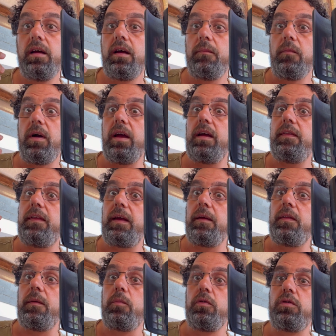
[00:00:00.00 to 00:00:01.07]

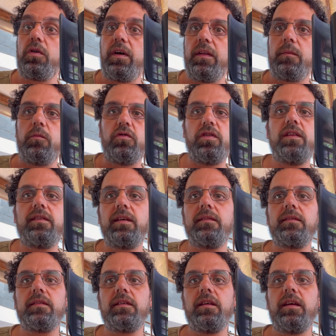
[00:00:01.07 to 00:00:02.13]
They put together
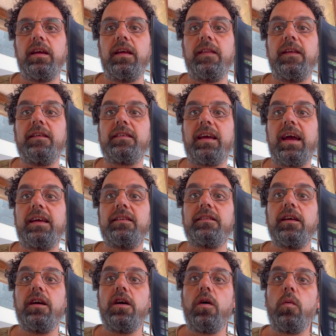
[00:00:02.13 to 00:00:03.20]
musicians, in this case
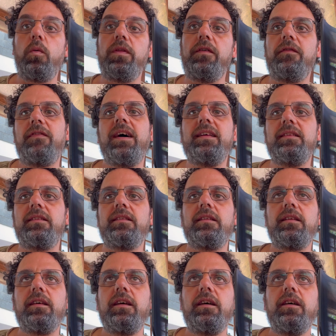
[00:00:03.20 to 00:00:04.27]
with the fans.
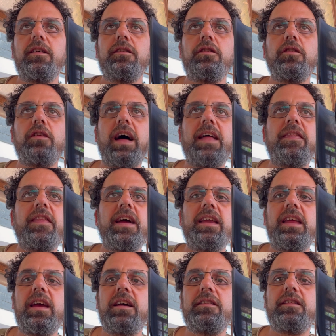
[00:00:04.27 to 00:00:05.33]
So, and the
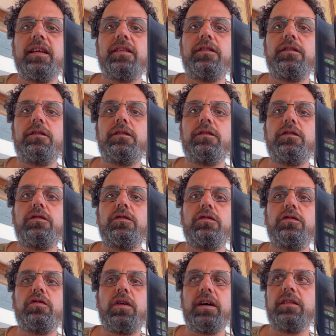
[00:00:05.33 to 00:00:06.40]
idea is that
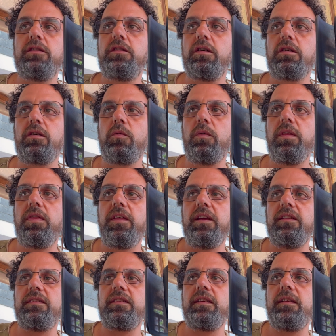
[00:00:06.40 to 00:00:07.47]
you can talk with this